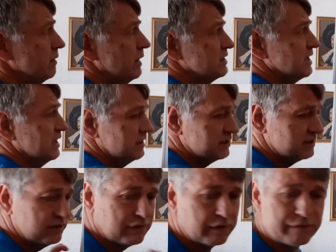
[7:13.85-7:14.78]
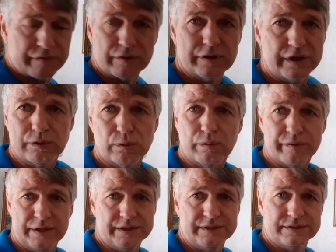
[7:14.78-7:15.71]
There are scientists involved in all
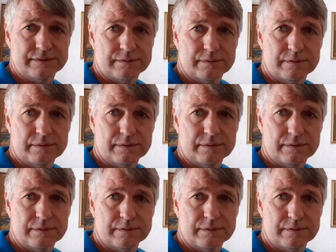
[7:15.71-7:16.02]
these